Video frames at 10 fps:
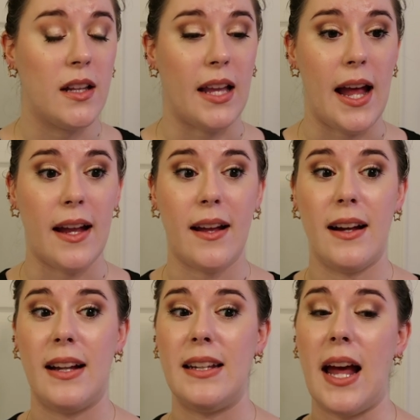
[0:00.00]

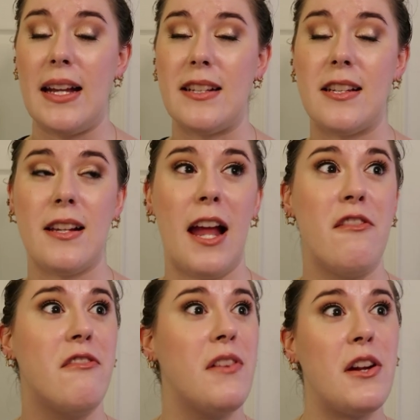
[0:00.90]
like nice
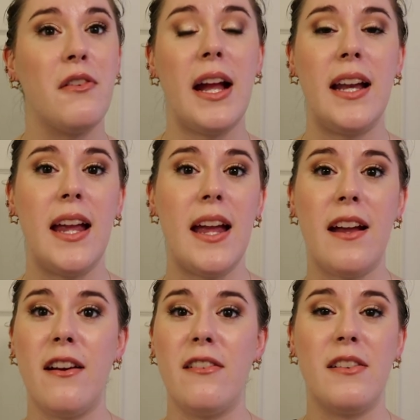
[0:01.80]

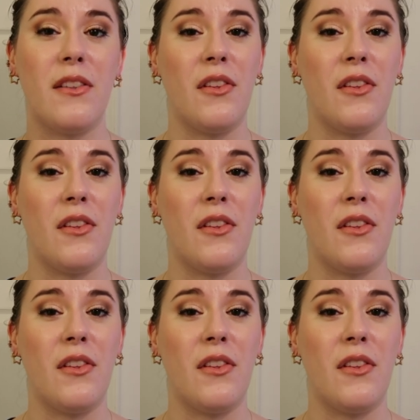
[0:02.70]
invigorating